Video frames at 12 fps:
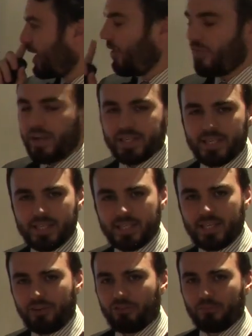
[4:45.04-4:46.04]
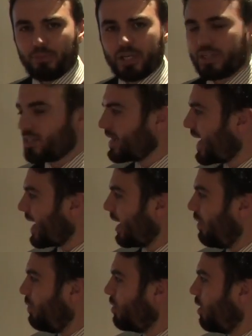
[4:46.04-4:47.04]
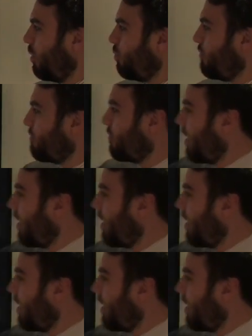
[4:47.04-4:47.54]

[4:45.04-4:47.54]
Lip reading: now this is different because now we've